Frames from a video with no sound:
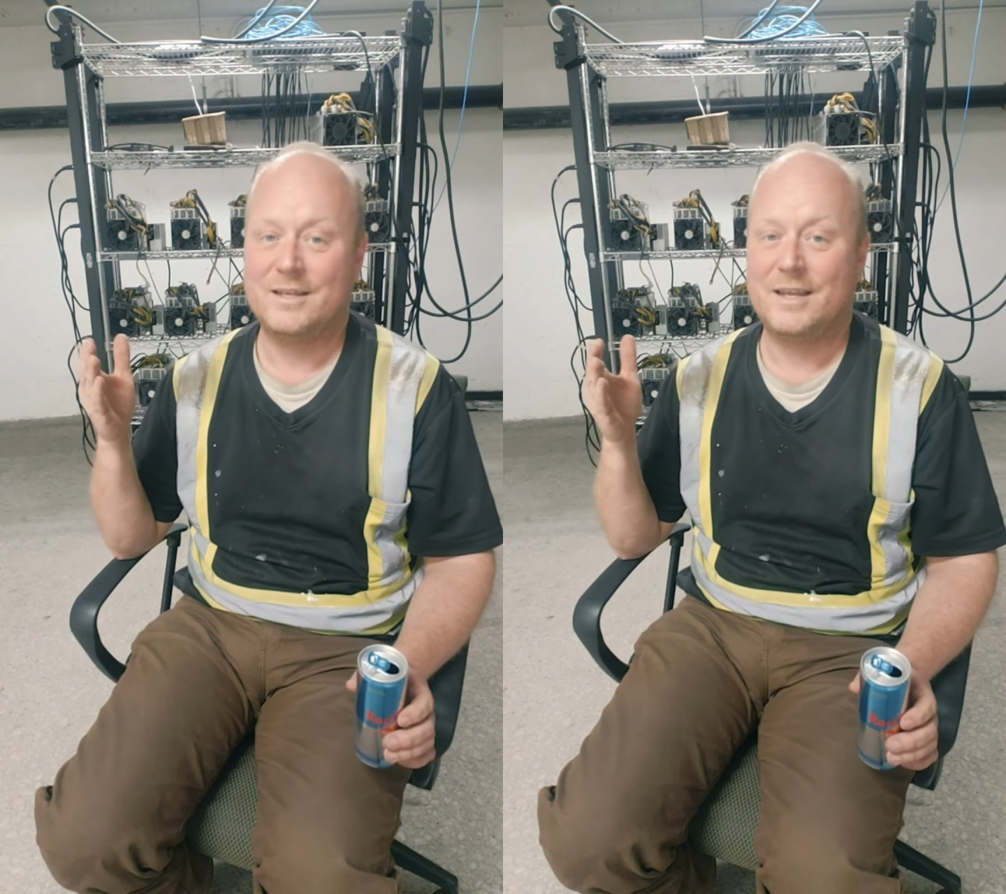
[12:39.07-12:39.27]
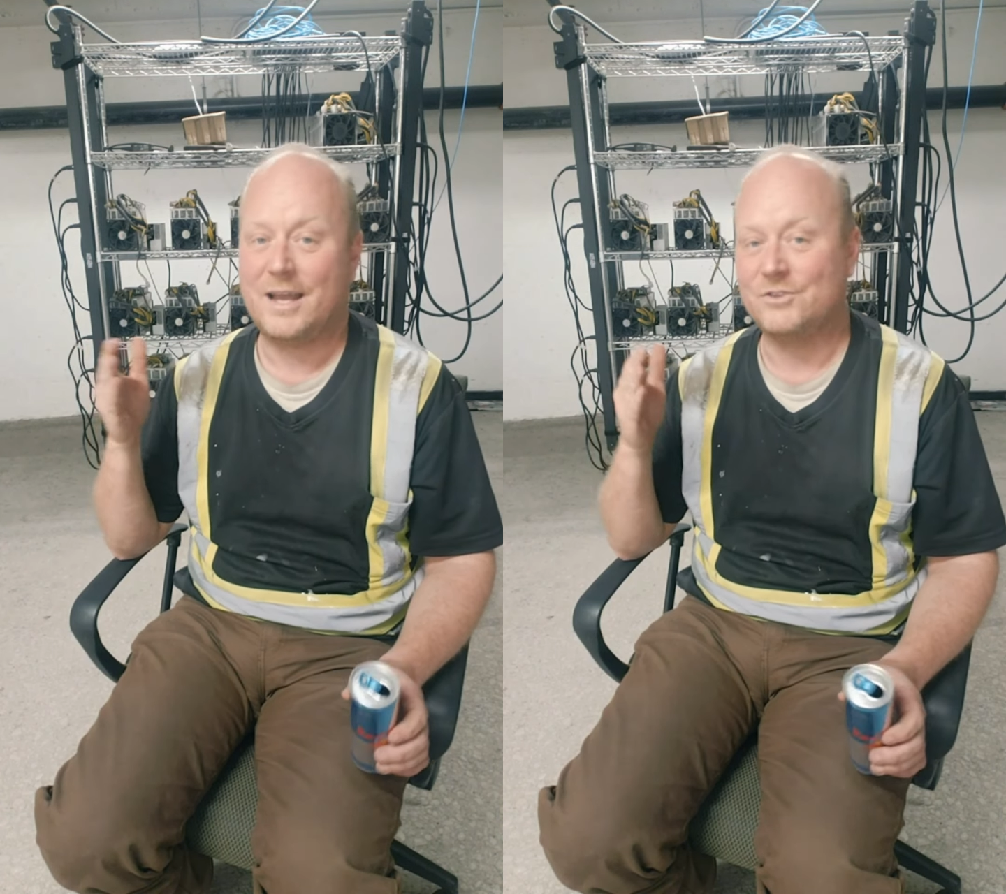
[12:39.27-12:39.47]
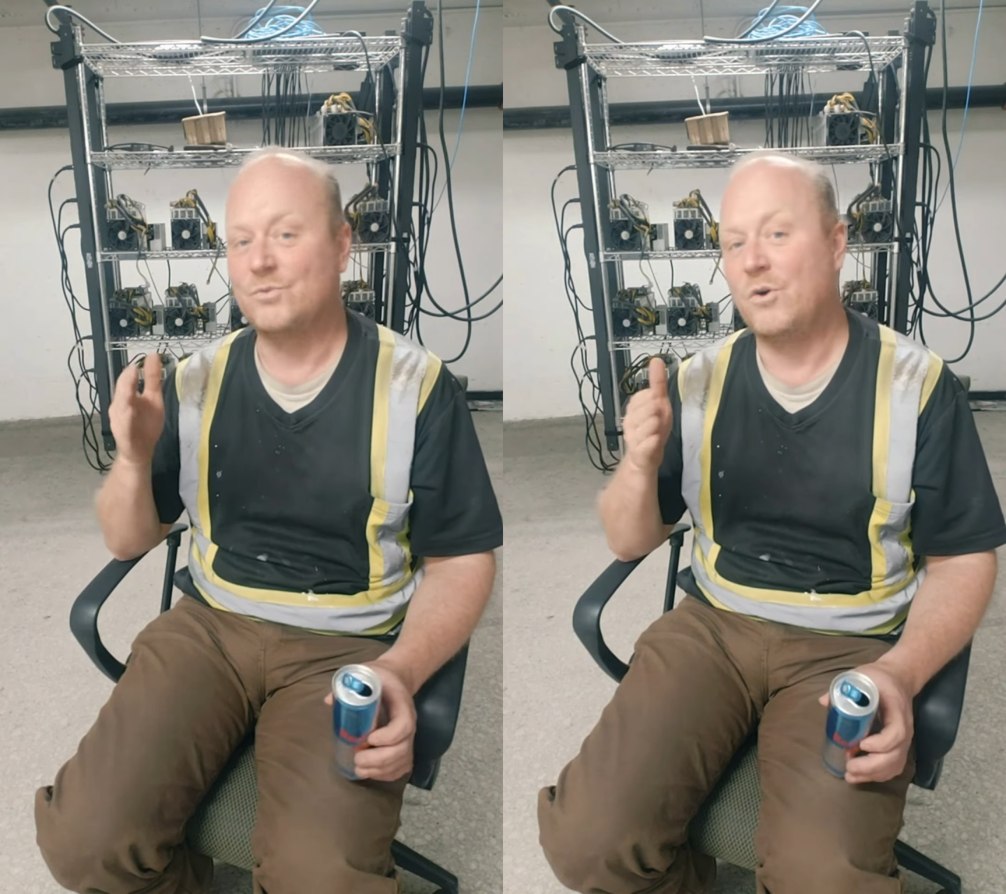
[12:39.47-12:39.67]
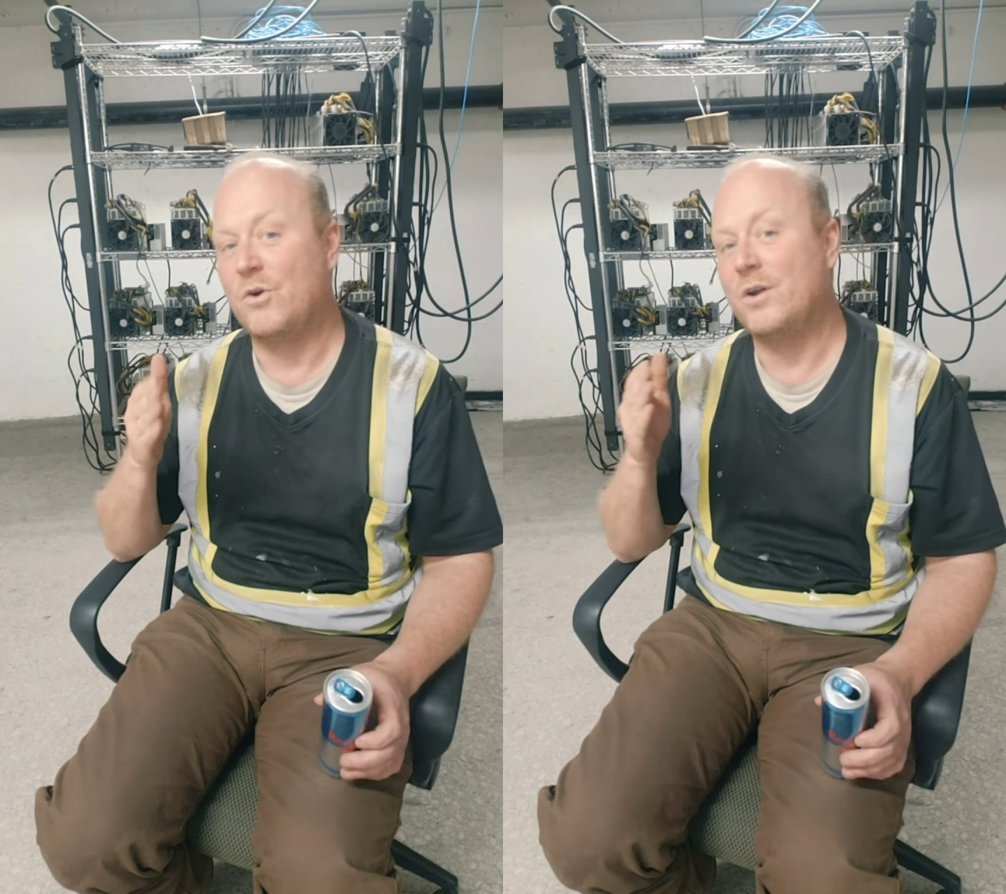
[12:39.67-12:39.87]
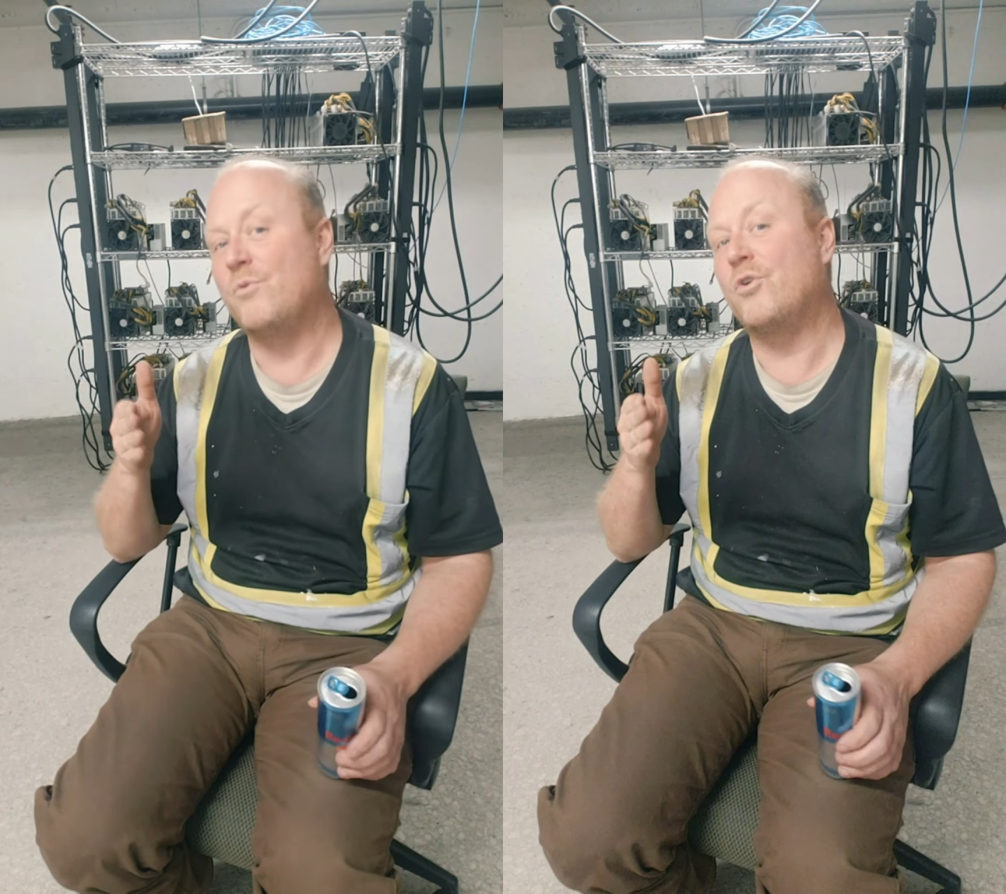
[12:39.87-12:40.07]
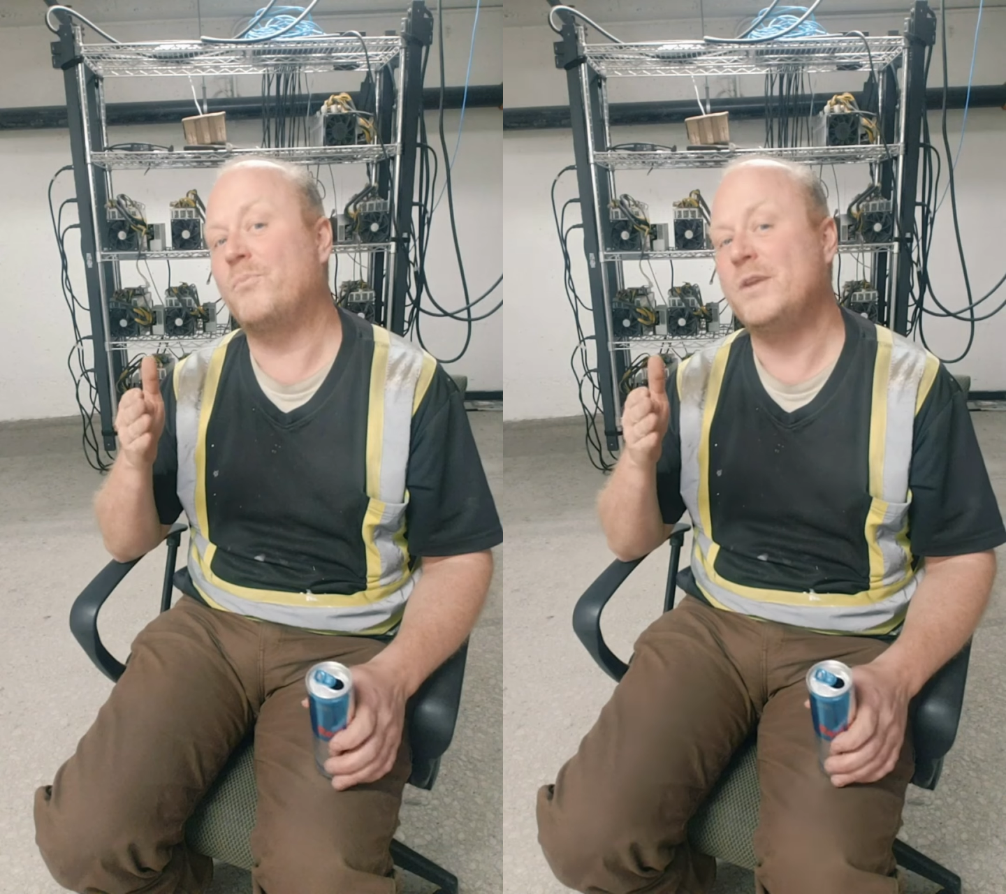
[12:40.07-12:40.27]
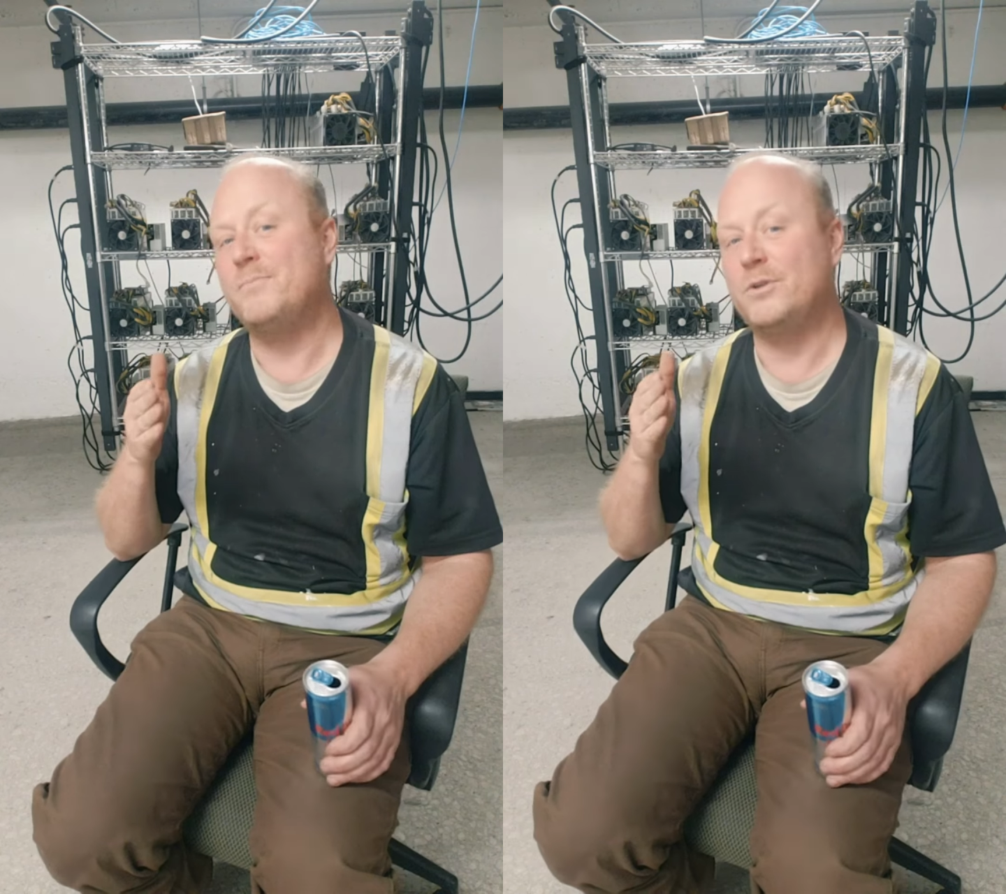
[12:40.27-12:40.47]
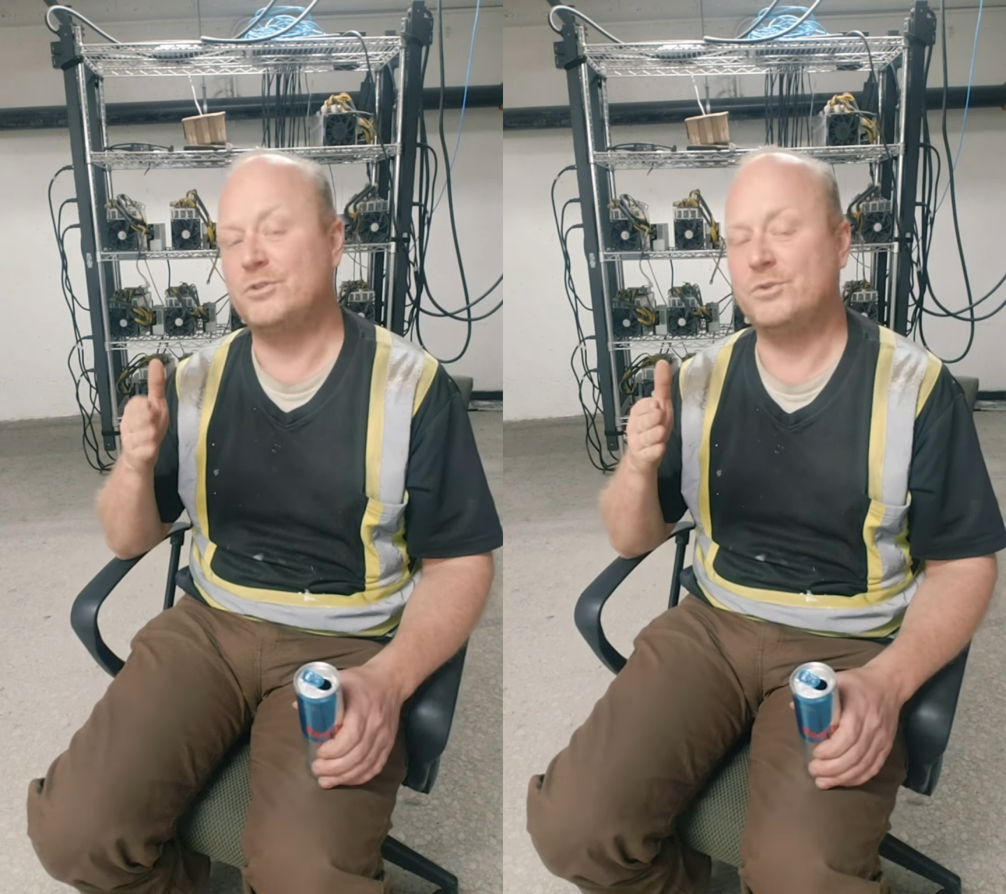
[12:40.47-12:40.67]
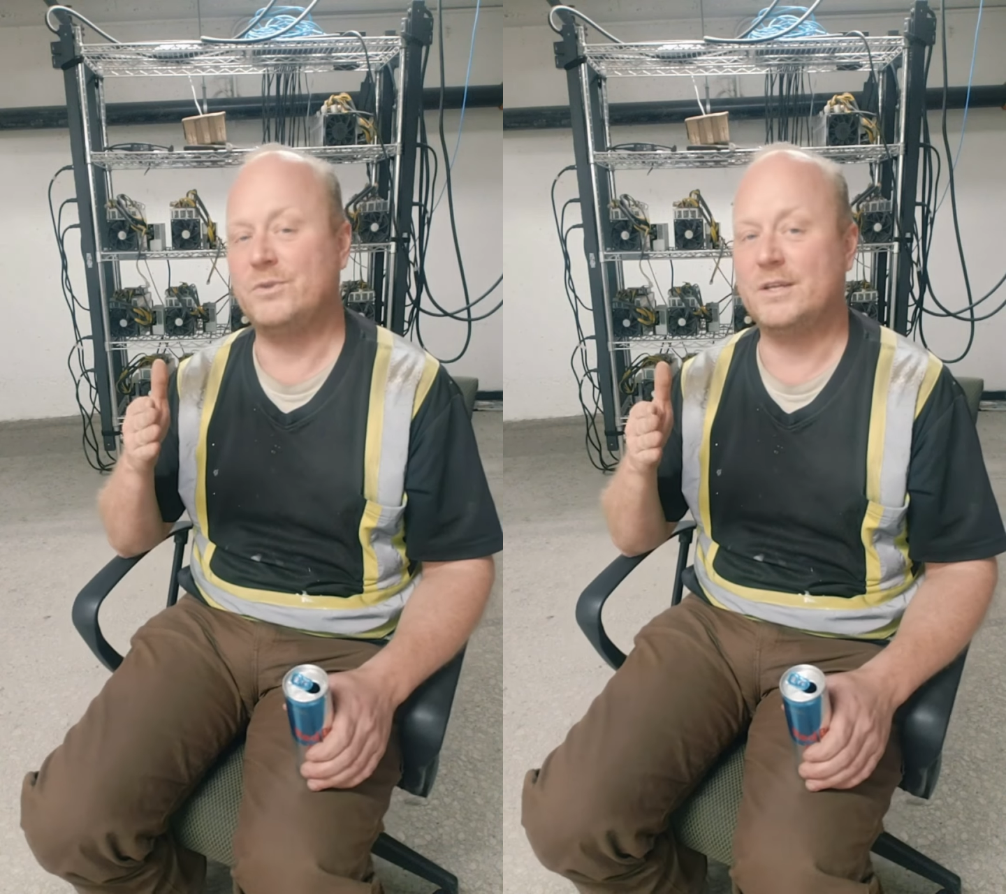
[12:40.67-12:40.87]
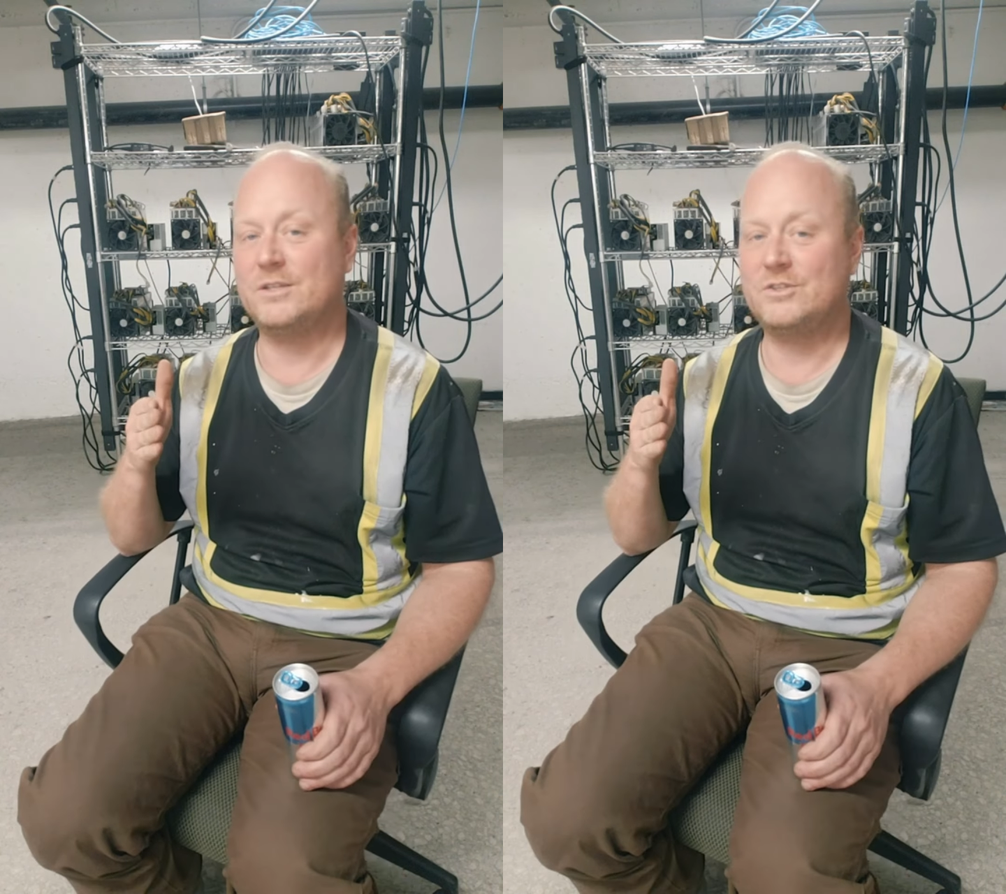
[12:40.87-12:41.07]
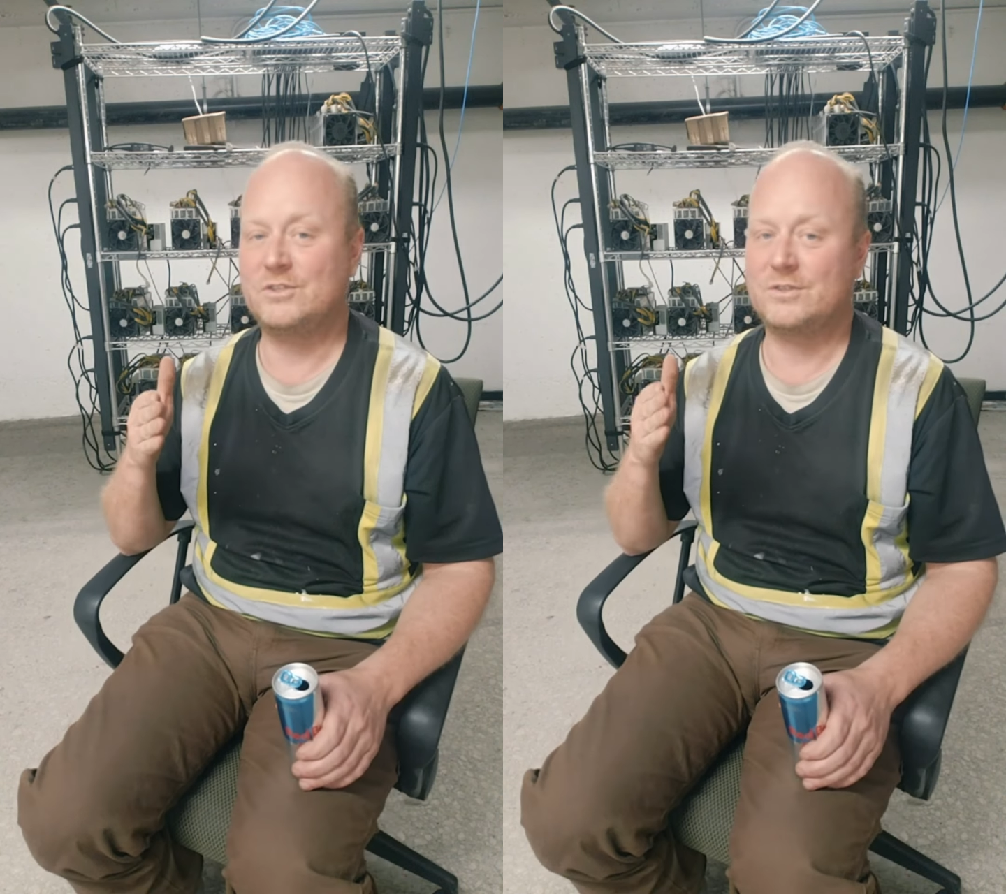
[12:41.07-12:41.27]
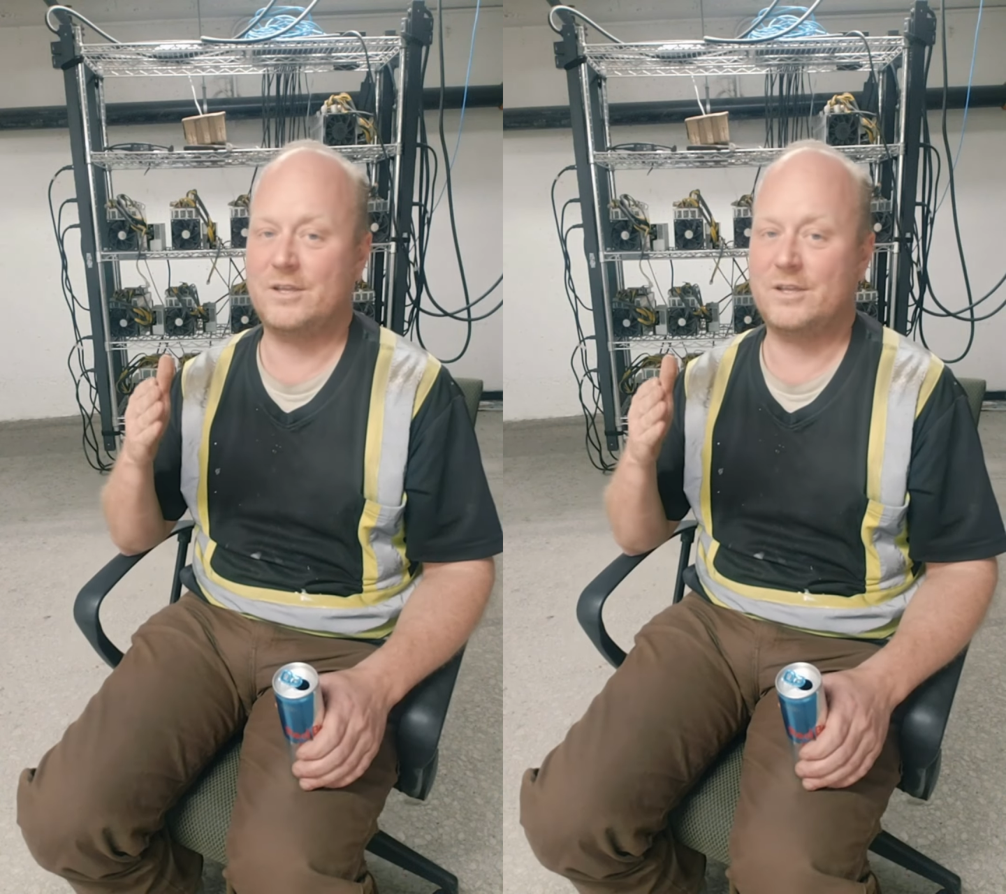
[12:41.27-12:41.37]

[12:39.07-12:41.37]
as more and more people do this,